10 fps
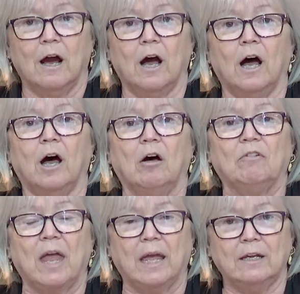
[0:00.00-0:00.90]
of
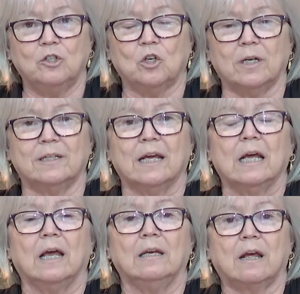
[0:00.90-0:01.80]
hatred
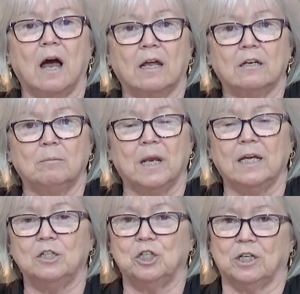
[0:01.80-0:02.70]
and
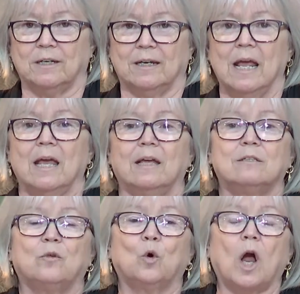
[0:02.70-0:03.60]
condemnation.
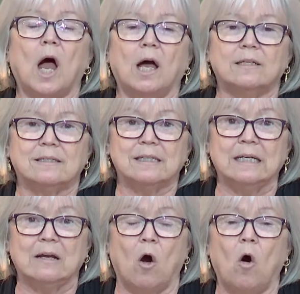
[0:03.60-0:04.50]
It's for us.
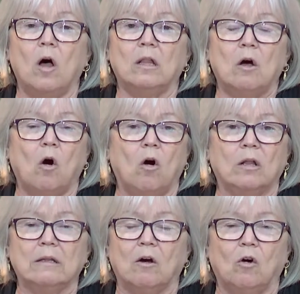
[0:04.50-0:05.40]

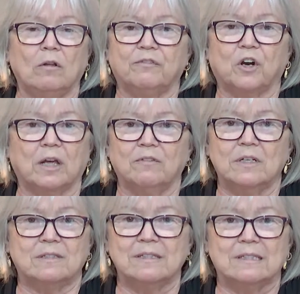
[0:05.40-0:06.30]
All
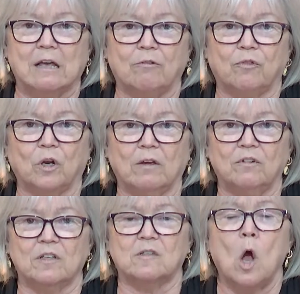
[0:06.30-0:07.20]
forgiveness is
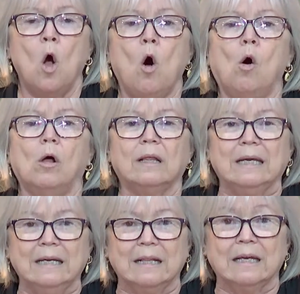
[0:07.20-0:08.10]
self-forgiveness. All
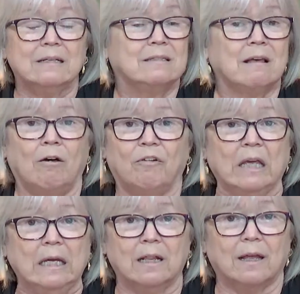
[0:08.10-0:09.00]
healing is
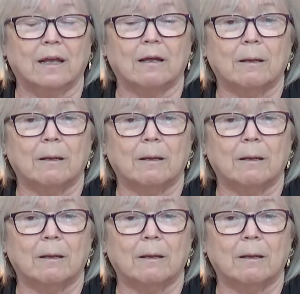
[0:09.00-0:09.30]
self-healing.